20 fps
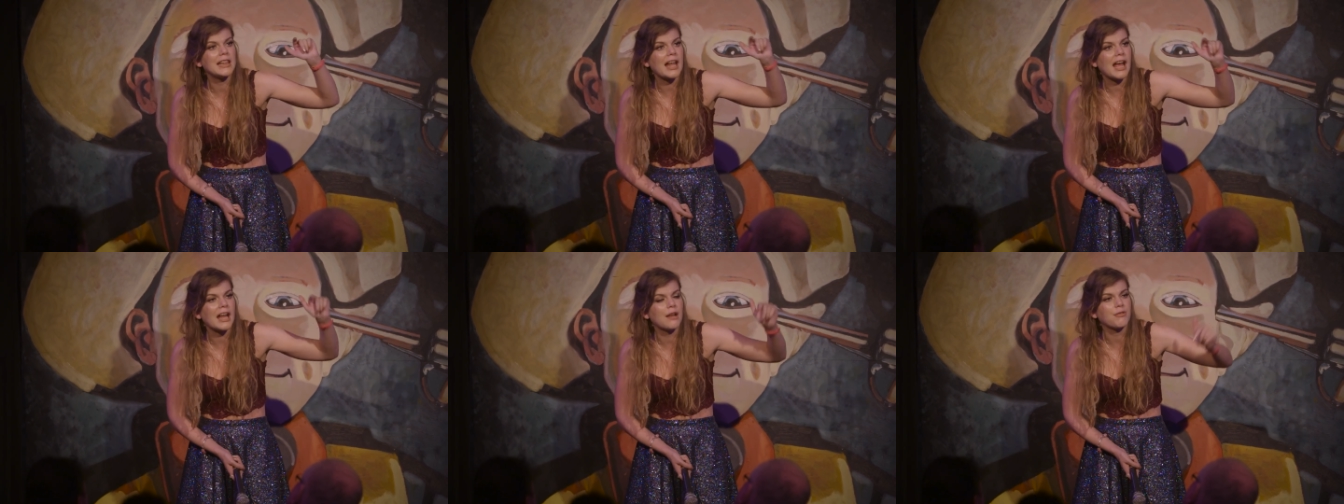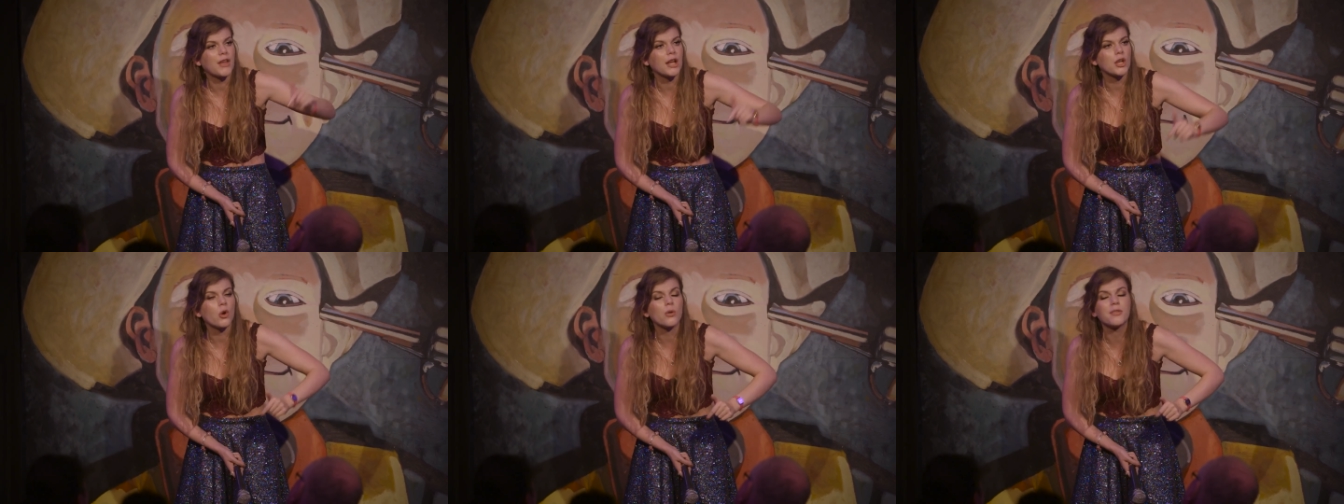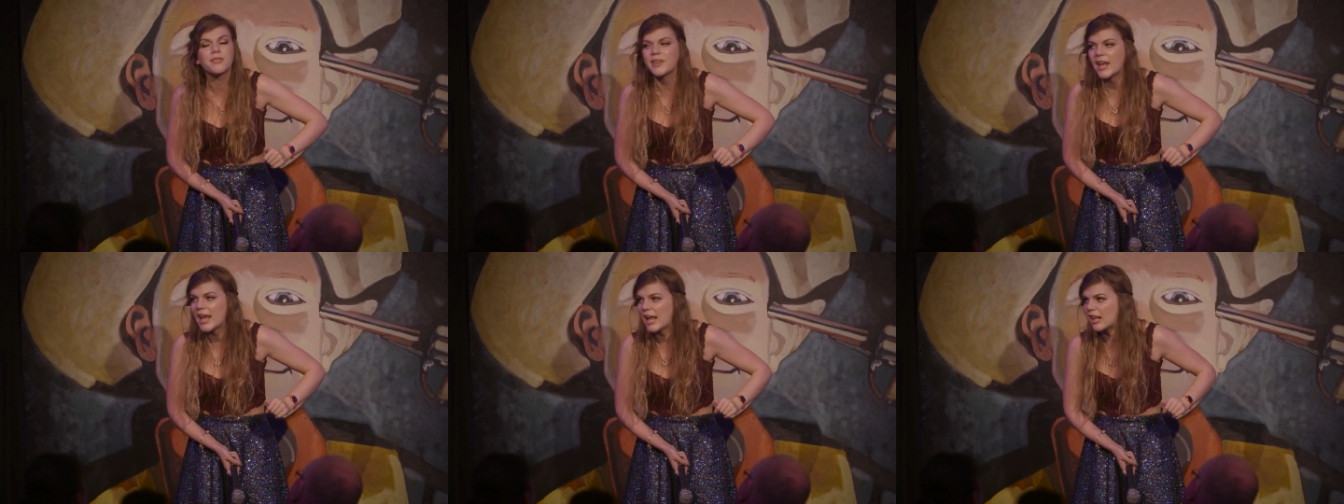life that your
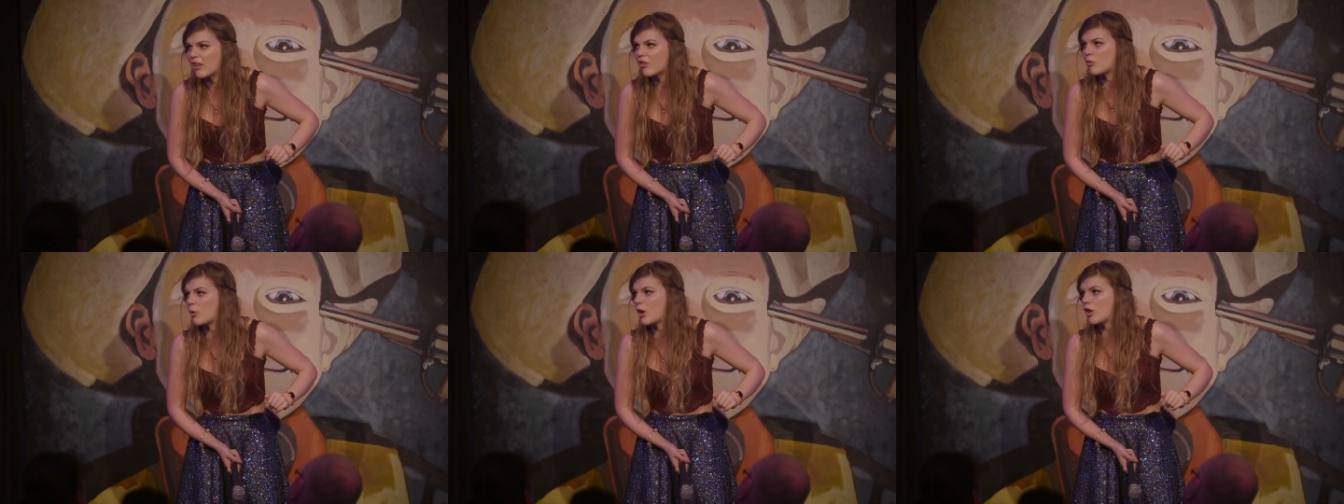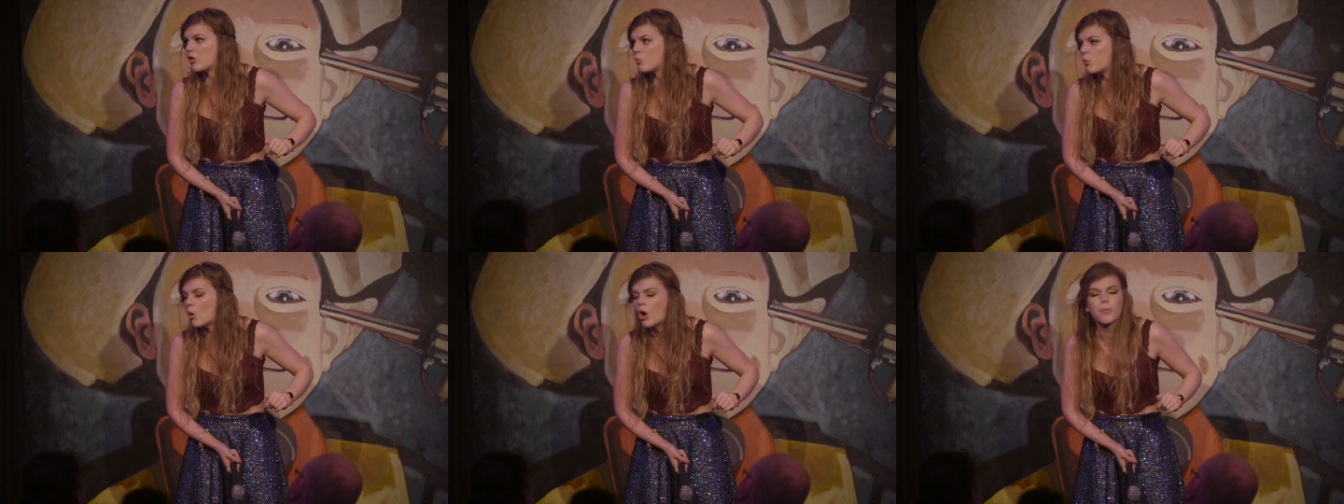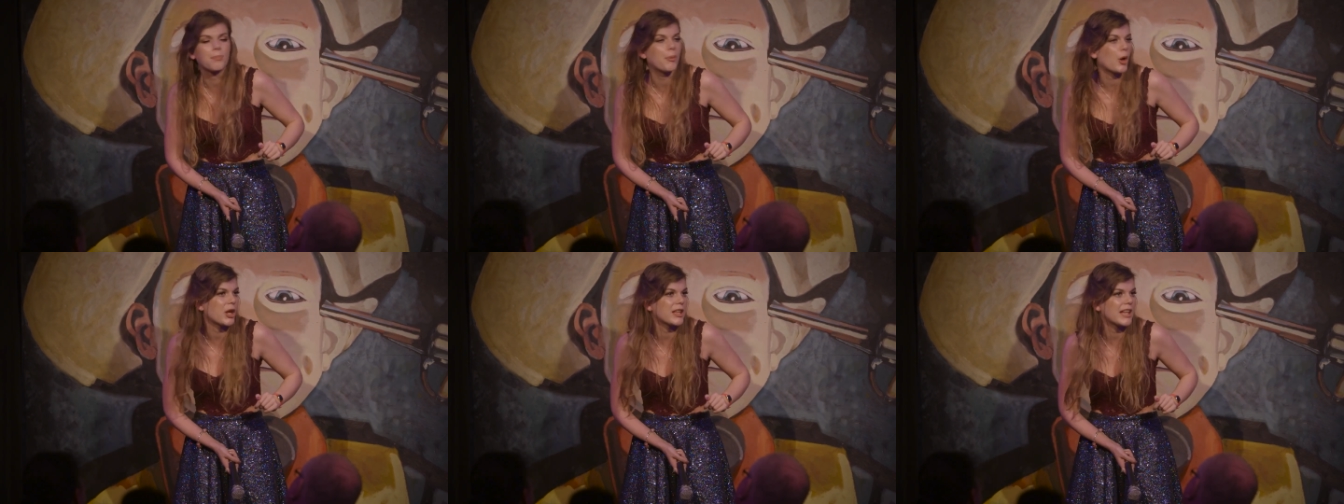dick is worth
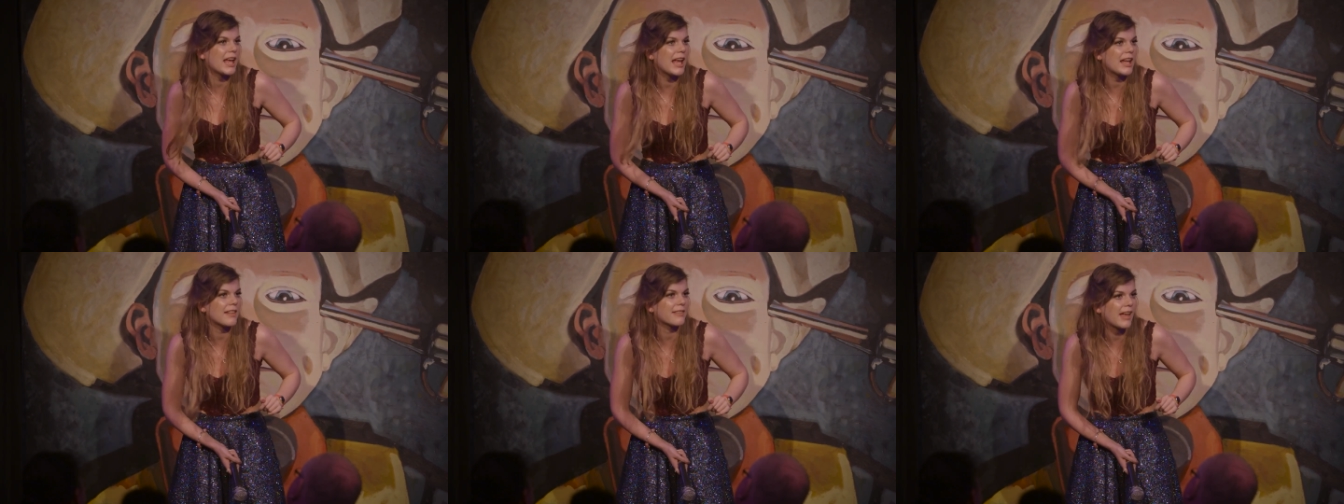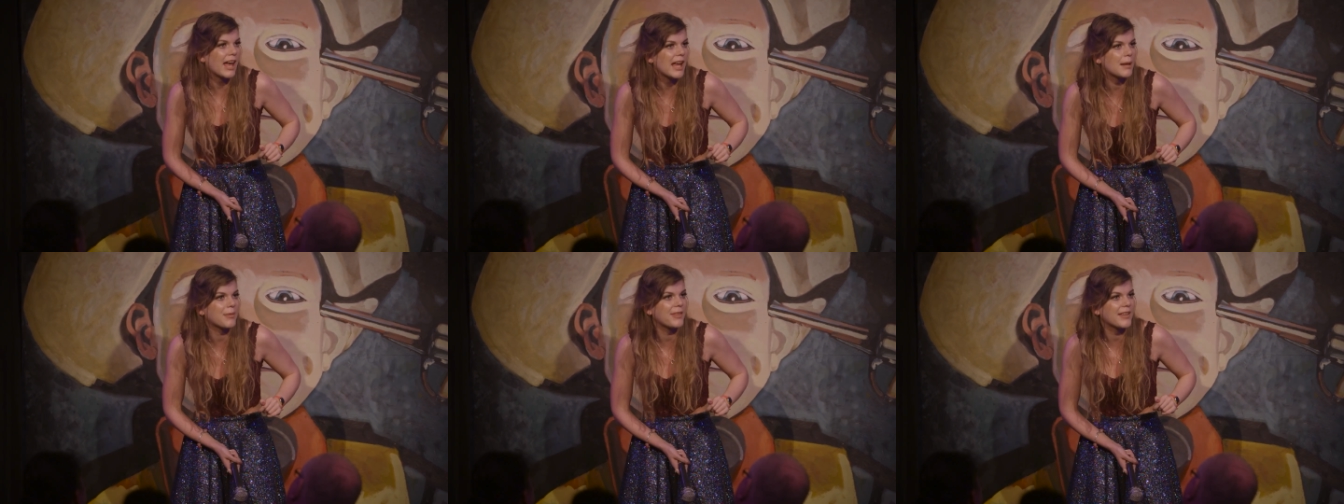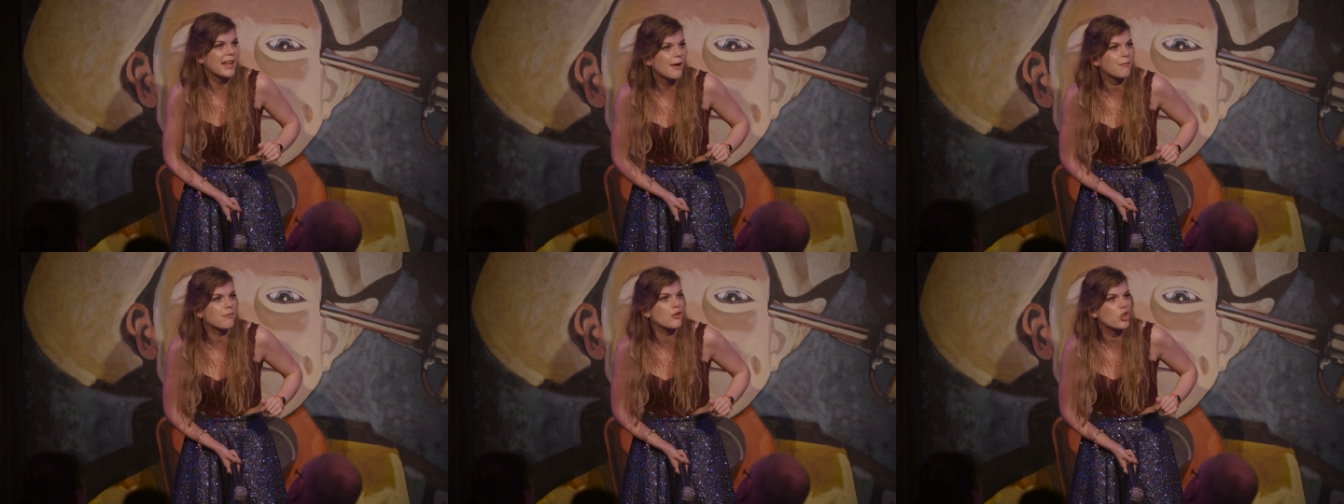one point eight times
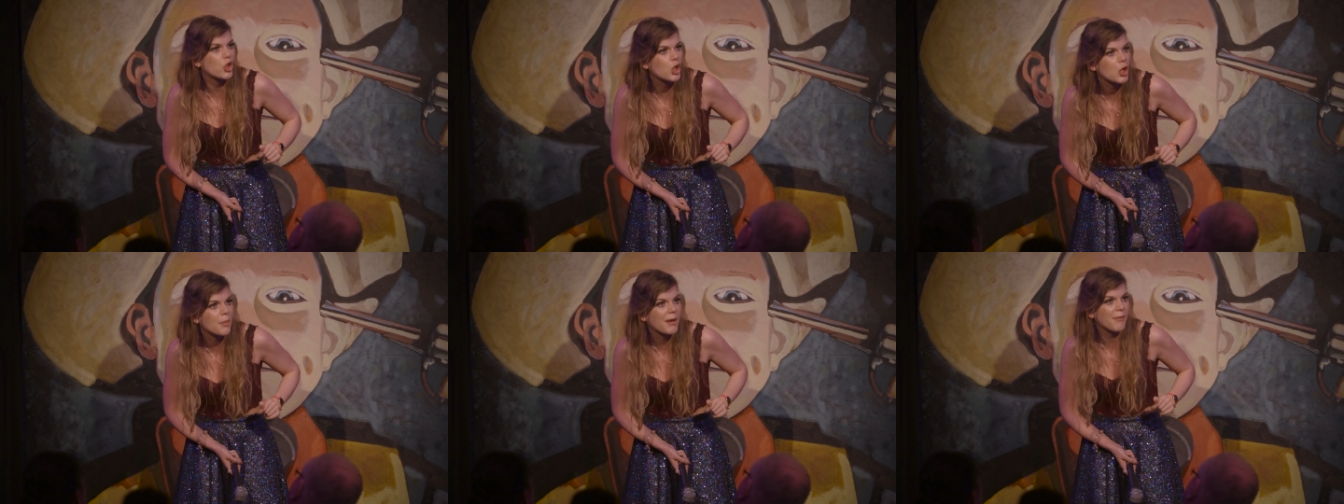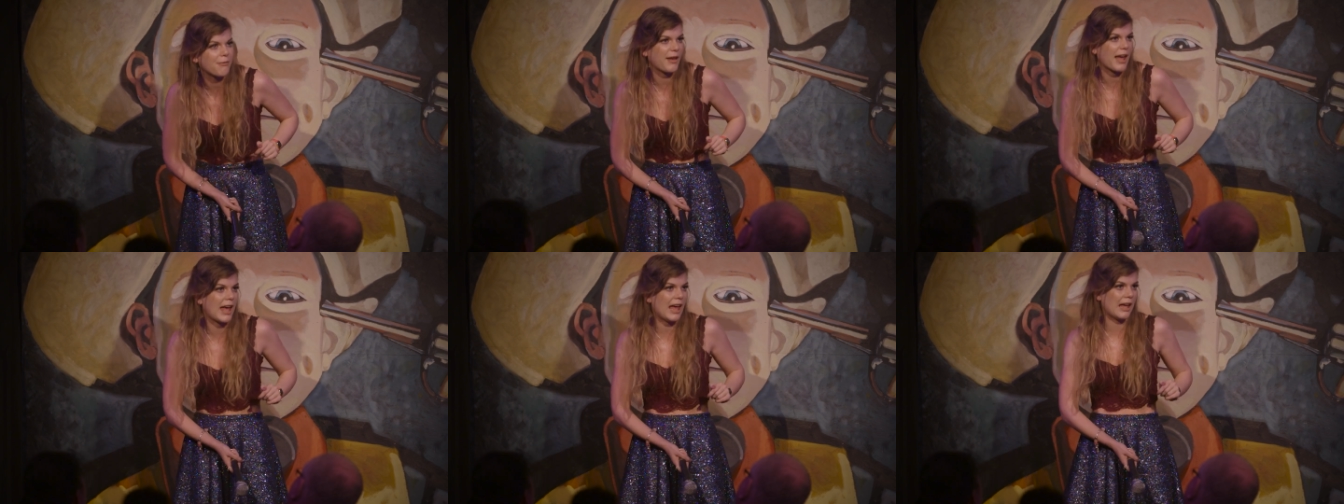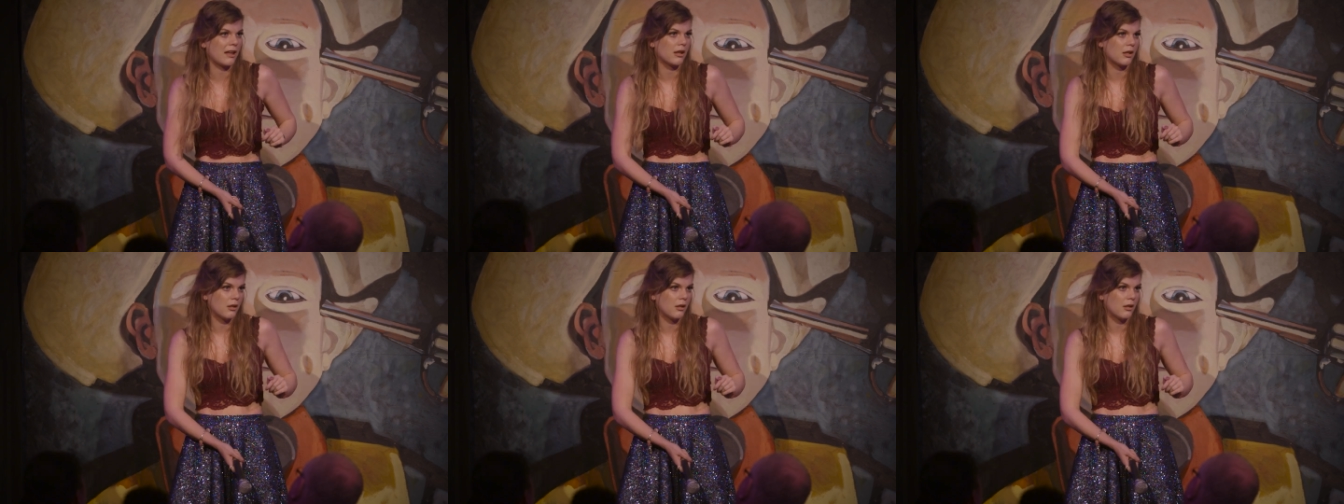the average Uber fare.